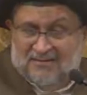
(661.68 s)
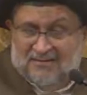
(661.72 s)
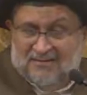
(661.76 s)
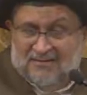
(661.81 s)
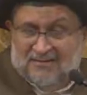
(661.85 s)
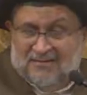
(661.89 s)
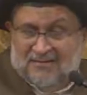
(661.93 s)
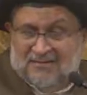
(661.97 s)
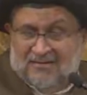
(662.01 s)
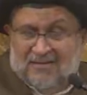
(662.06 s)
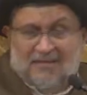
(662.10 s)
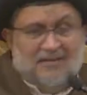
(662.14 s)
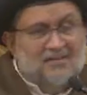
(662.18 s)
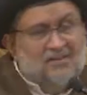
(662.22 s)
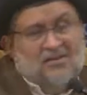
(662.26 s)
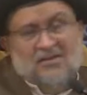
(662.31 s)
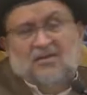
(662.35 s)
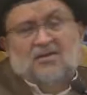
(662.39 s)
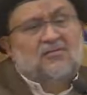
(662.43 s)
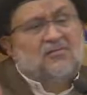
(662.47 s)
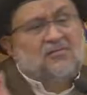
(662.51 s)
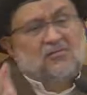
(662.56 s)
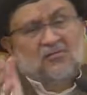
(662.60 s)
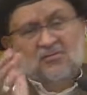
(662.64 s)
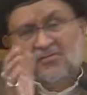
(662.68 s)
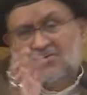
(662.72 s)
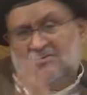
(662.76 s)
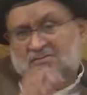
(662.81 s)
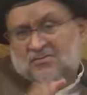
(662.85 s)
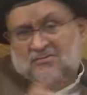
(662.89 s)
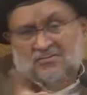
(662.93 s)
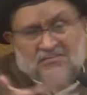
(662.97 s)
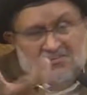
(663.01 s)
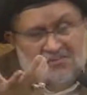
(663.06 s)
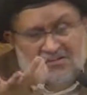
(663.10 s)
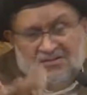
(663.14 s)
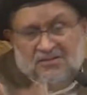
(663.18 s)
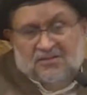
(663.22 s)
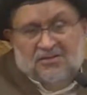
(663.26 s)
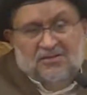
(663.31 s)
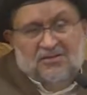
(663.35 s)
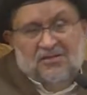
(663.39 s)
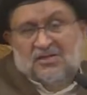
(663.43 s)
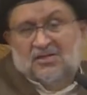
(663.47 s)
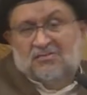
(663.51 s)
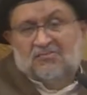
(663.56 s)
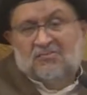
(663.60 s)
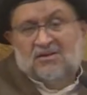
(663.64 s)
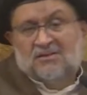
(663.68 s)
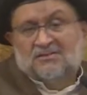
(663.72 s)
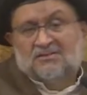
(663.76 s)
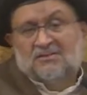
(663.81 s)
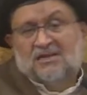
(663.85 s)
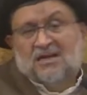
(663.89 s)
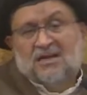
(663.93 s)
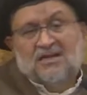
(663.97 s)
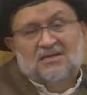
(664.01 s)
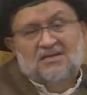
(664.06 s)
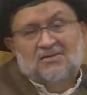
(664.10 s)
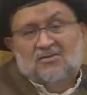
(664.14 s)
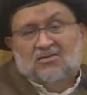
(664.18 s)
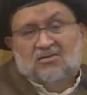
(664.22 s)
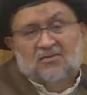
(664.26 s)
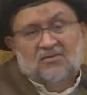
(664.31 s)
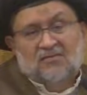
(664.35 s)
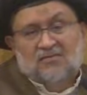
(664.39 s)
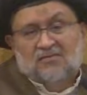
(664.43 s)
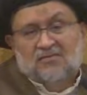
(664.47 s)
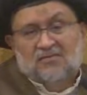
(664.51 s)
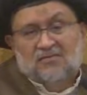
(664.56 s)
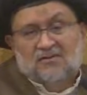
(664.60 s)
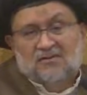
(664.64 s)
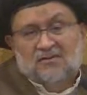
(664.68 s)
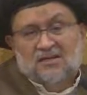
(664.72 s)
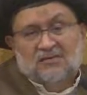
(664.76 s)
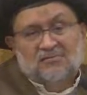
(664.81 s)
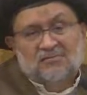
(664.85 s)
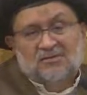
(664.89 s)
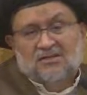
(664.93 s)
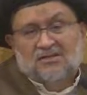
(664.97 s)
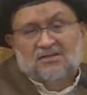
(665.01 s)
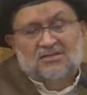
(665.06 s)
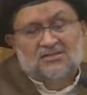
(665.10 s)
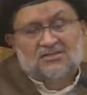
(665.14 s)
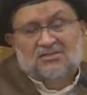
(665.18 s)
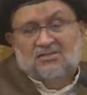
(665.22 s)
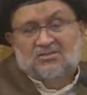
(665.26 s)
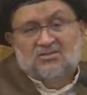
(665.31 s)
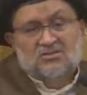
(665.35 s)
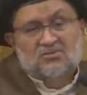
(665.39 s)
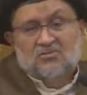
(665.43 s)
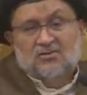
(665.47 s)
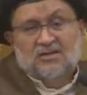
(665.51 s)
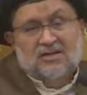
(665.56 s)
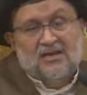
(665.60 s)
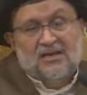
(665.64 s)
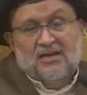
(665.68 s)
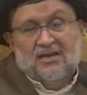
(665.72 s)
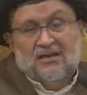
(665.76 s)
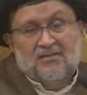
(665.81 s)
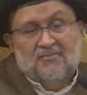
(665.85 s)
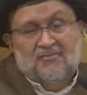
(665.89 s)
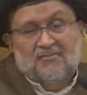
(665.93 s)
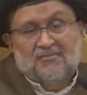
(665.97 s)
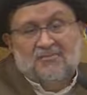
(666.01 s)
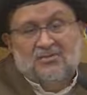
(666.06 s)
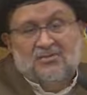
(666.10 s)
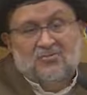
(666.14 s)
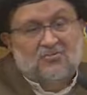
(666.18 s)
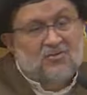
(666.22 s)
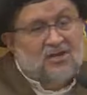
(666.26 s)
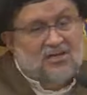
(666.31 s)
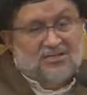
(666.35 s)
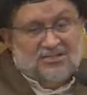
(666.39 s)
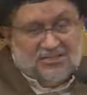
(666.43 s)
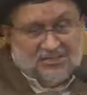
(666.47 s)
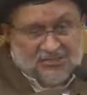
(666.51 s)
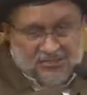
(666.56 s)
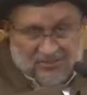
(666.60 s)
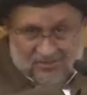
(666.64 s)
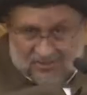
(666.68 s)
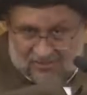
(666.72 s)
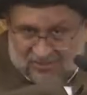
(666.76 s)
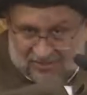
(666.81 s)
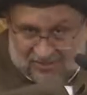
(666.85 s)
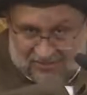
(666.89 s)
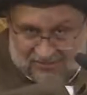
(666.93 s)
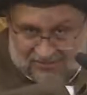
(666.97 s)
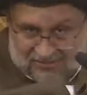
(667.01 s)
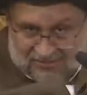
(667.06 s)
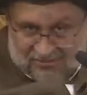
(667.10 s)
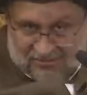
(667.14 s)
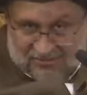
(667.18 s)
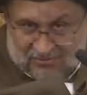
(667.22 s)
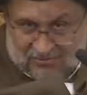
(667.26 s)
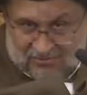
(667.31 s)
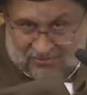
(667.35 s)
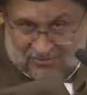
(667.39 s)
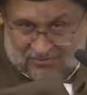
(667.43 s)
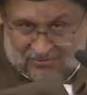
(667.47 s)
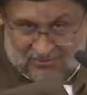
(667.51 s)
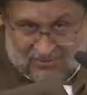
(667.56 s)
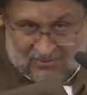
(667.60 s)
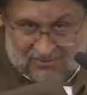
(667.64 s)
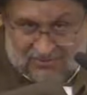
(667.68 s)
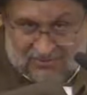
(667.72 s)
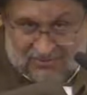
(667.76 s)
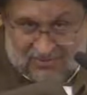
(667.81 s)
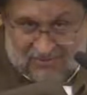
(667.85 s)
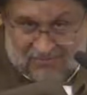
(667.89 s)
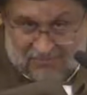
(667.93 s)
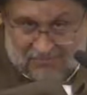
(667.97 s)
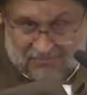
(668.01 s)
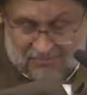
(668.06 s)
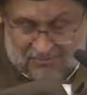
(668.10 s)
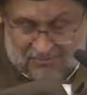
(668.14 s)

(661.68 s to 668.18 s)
And therefore, it was right of Nabi Khidr to kill him, to cut his throat, for example.